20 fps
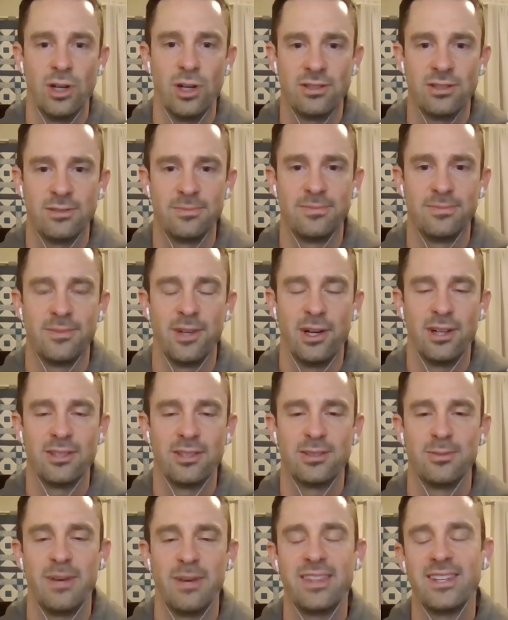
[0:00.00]
Awesome.
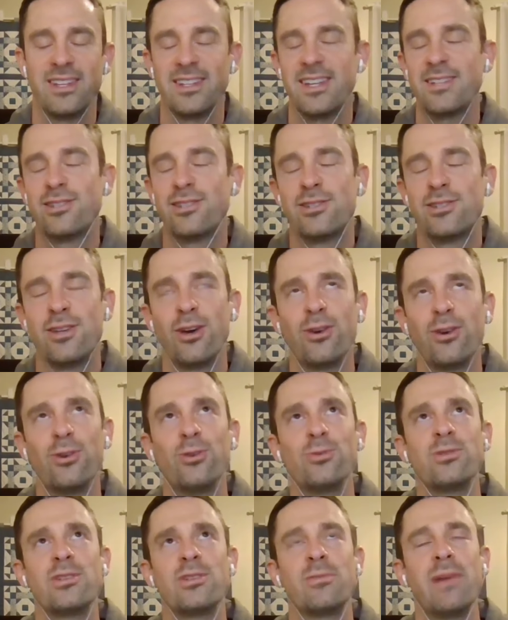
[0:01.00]
Awesome. I think that's
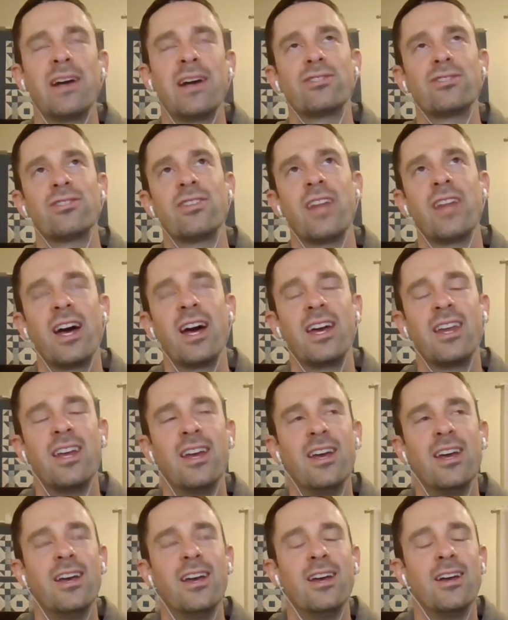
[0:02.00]
so special that
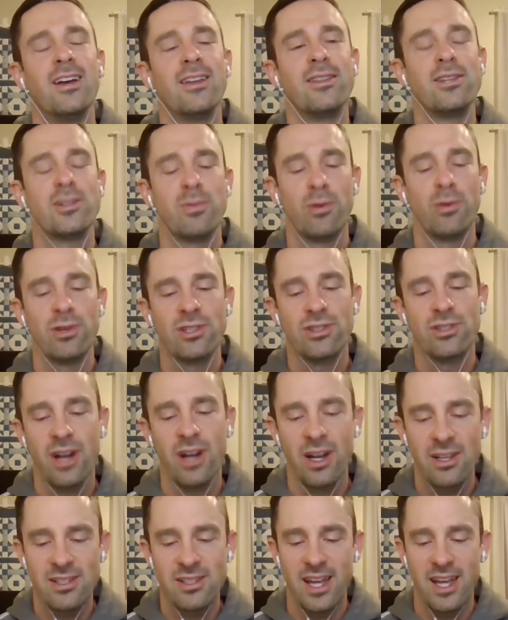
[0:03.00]
the sport of
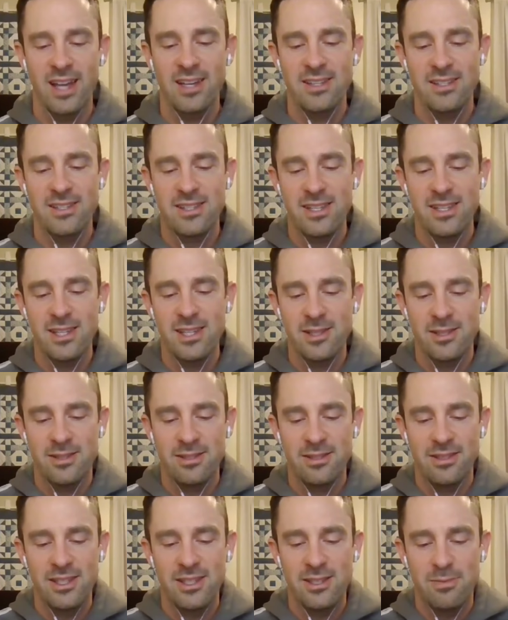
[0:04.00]
trials has
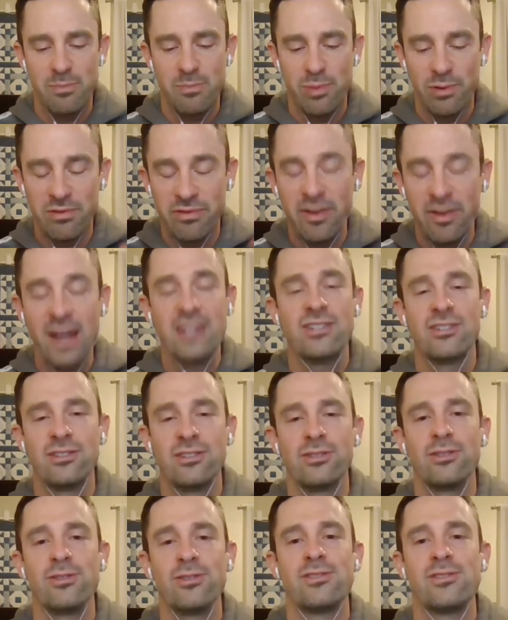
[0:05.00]
these these
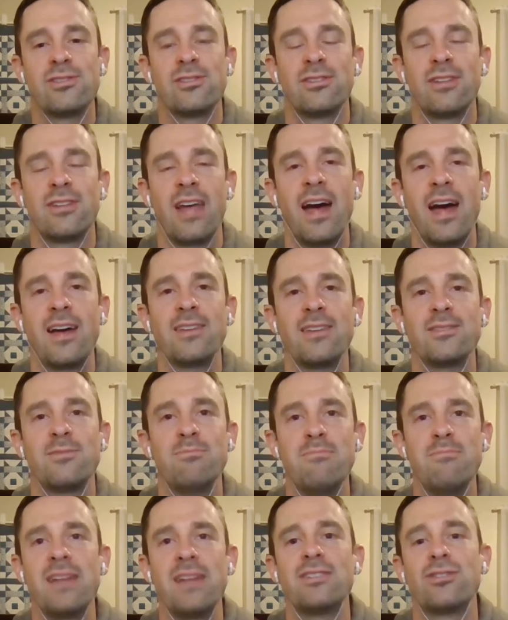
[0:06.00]
professionals as
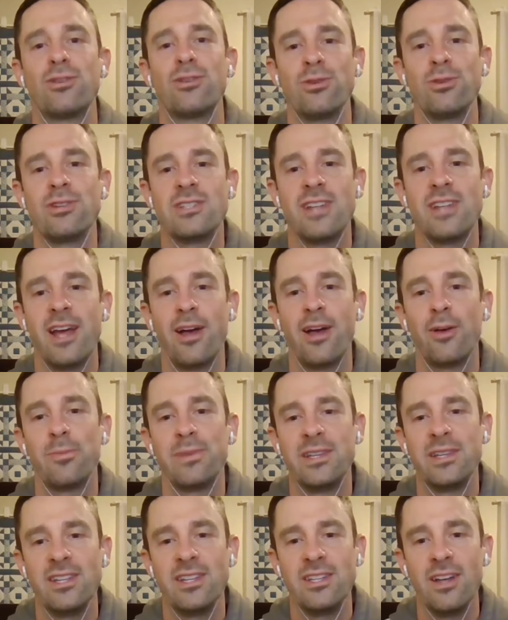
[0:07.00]
mentors to
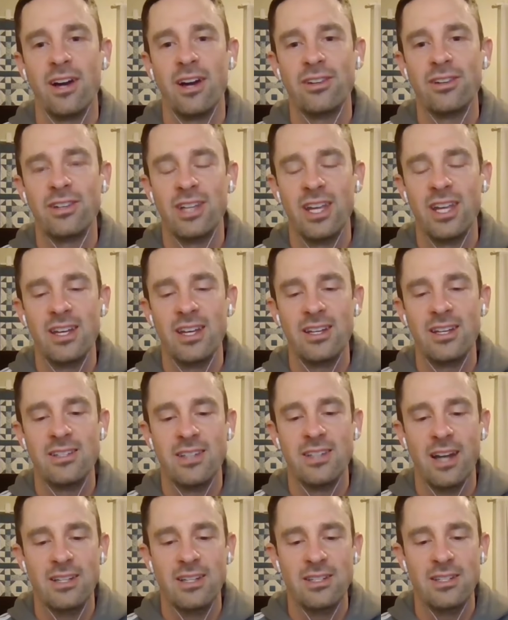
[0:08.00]
helping the younger kids.
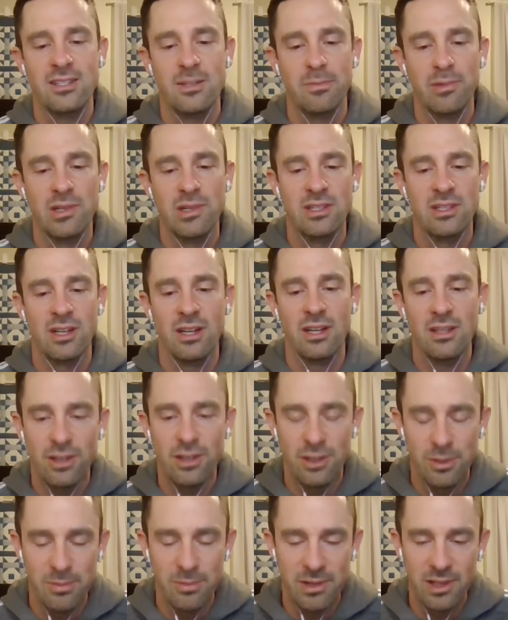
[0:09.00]
And I just appreciate your
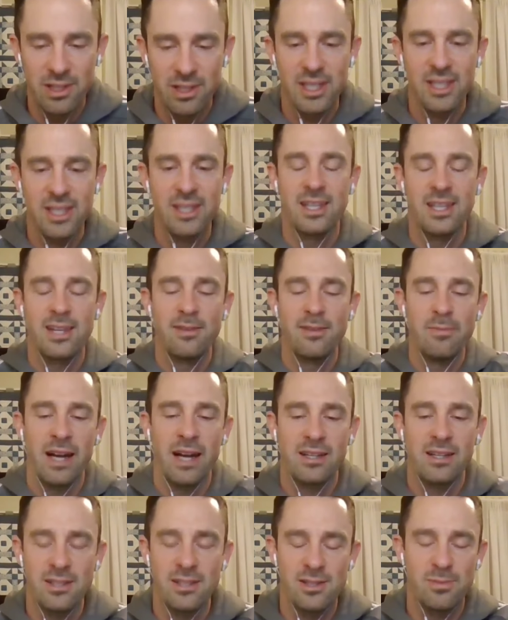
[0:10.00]
humility to give
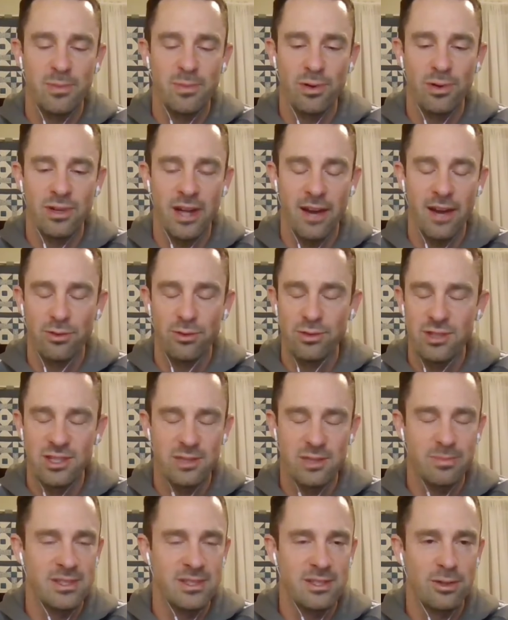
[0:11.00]
back to the sport. And everyone's
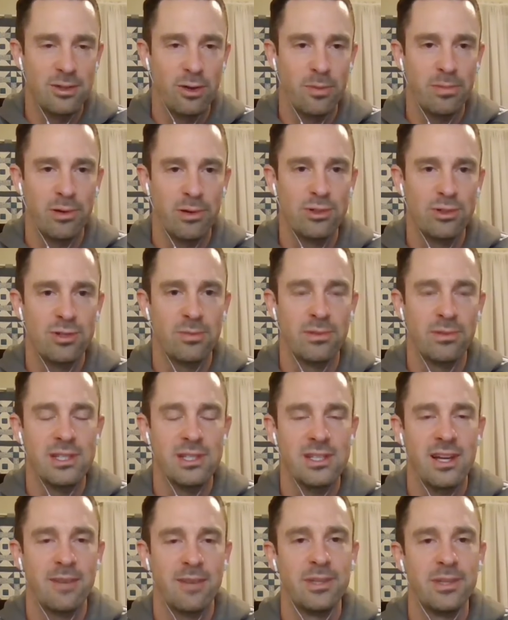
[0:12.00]
just been so approachable
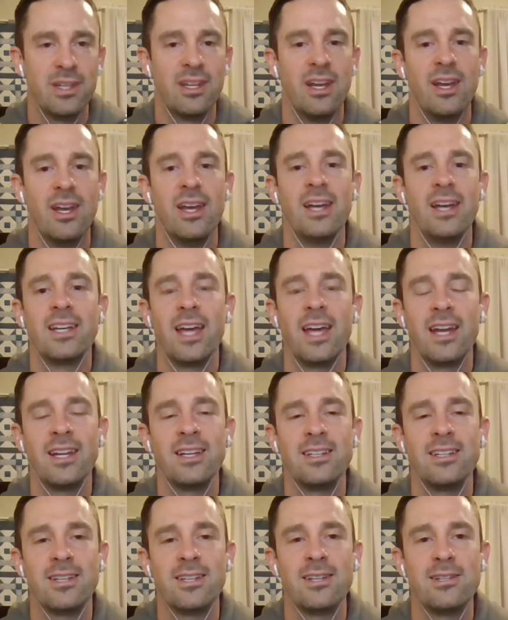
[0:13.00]
as I've been
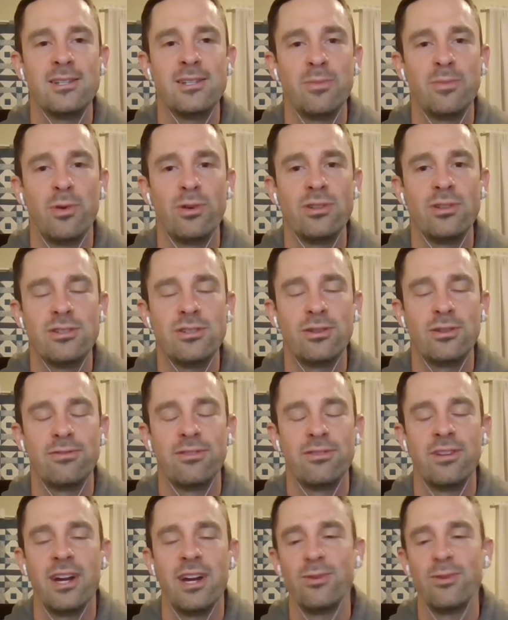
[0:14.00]
getting into the sport. So
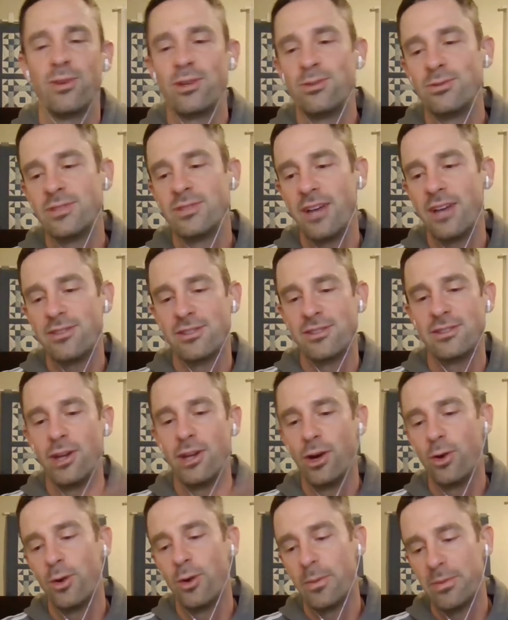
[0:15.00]
for anyone who doesn't
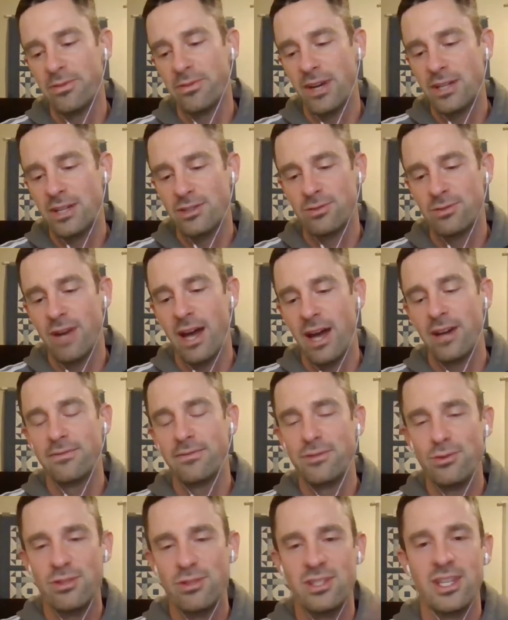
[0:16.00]
know a professional rider,
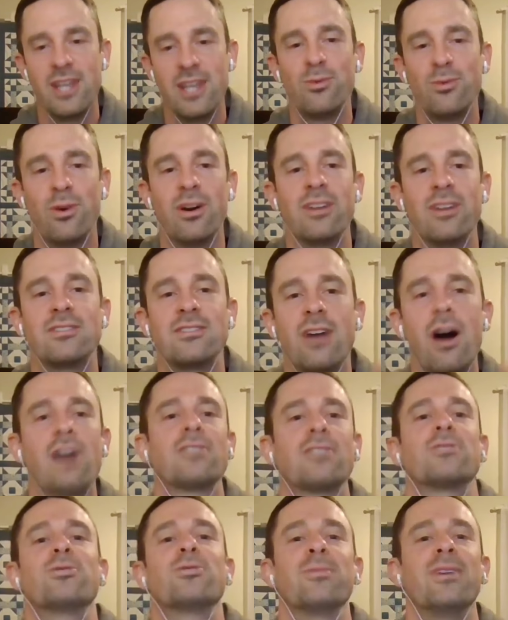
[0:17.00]
if you see one,
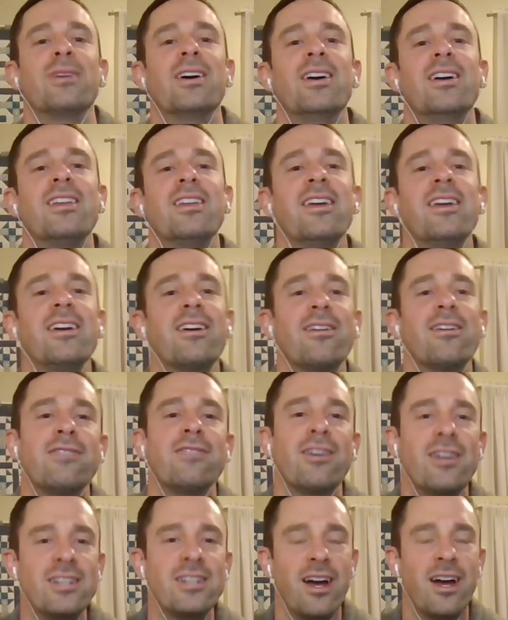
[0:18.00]
talk to them. They are
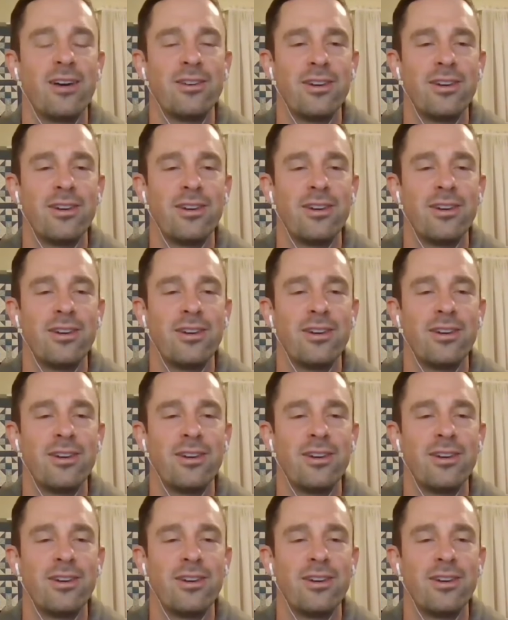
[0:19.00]
very